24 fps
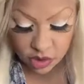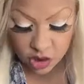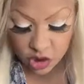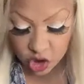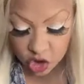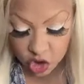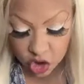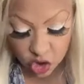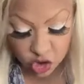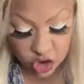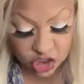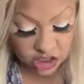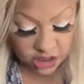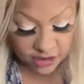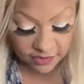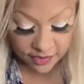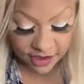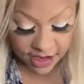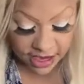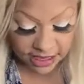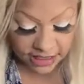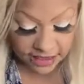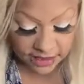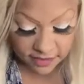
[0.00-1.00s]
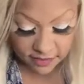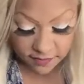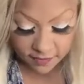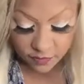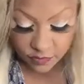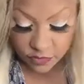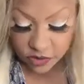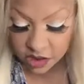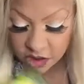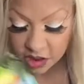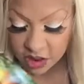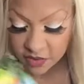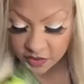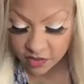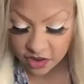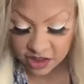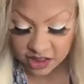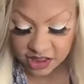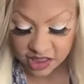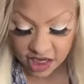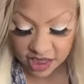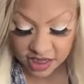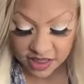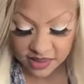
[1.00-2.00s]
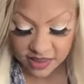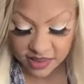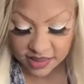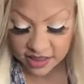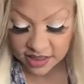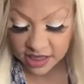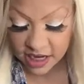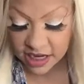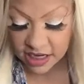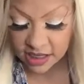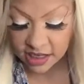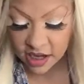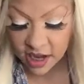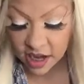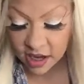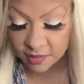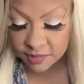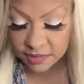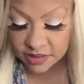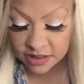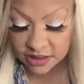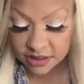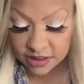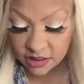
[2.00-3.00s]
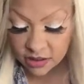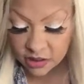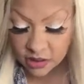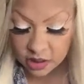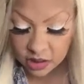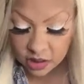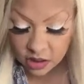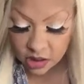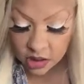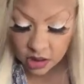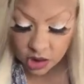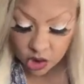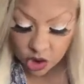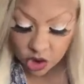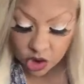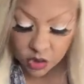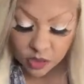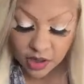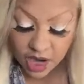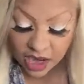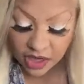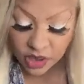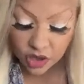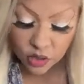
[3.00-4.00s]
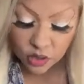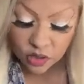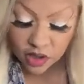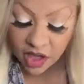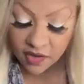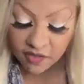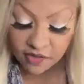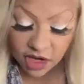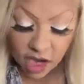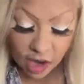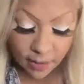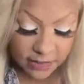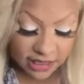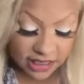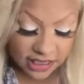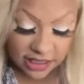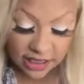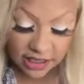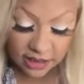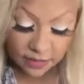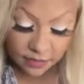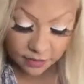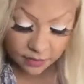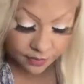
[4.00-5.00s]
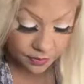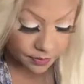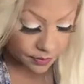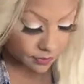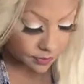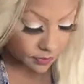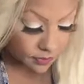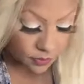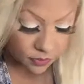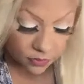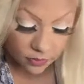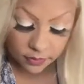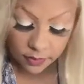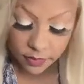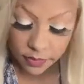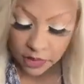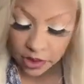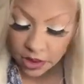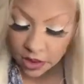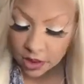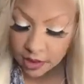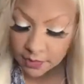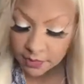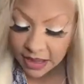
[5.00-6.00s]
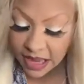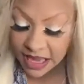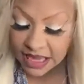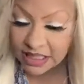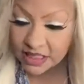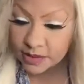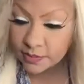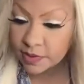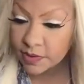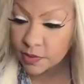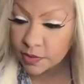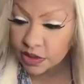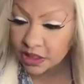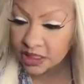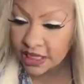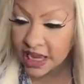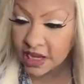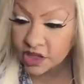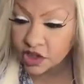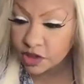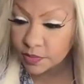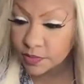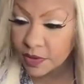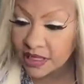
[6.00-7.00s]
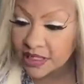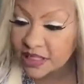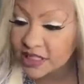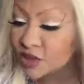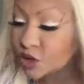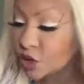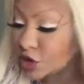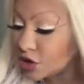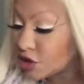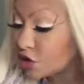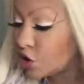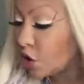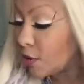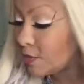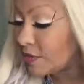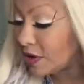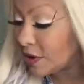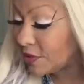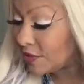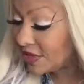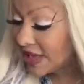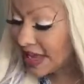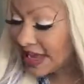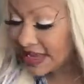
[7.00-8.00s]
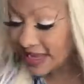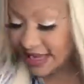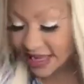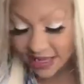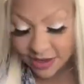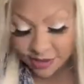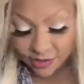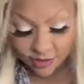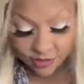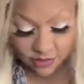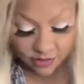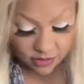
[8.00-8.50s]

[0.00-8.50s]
You're just fine the sun, and then the Knight of Cups. You got new love coming in, possibly with a Cancer, Pisces, or a Scorpio. Thank you.